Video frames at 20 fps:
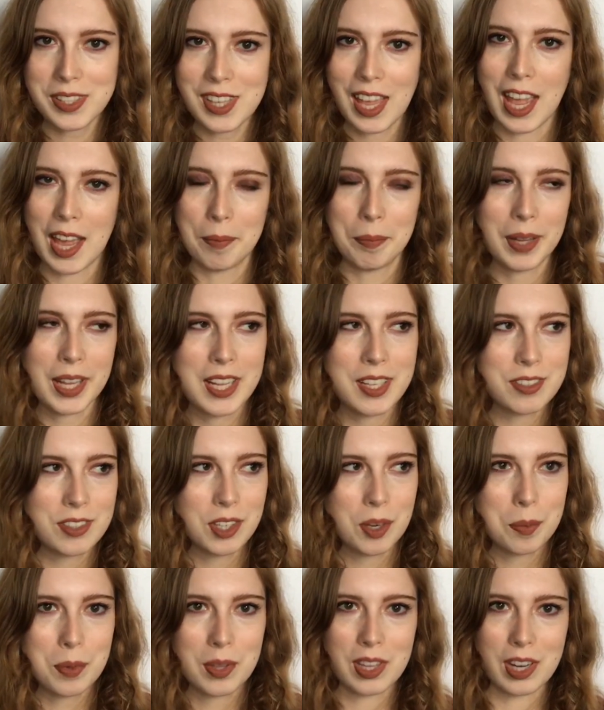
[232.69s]
I had plans
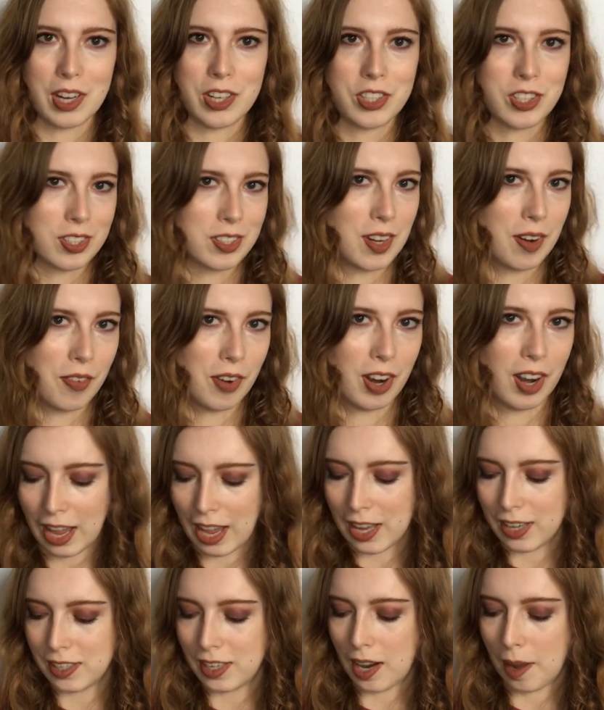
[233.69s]
to, but then it just never
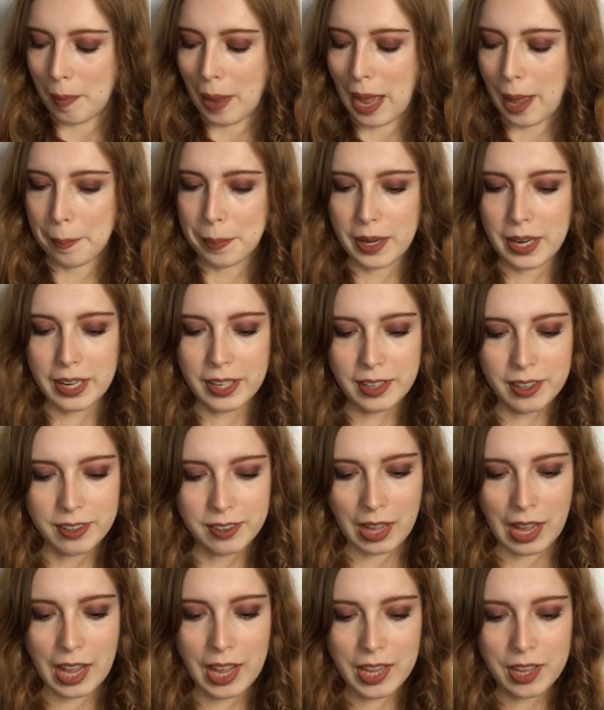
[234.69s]
ended up happening.
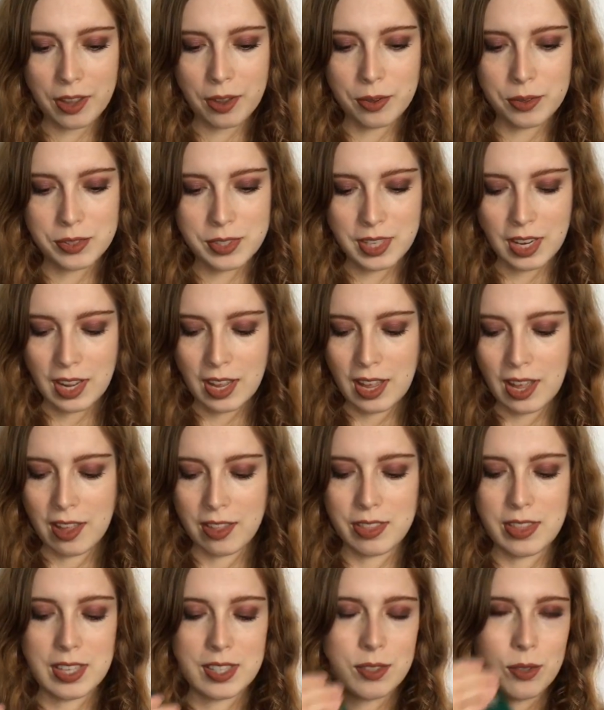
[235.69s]
I used
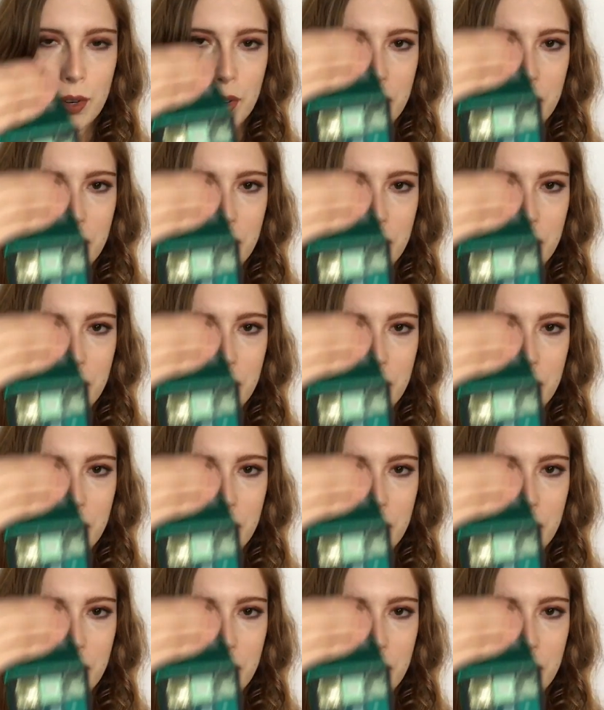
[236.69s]
this sort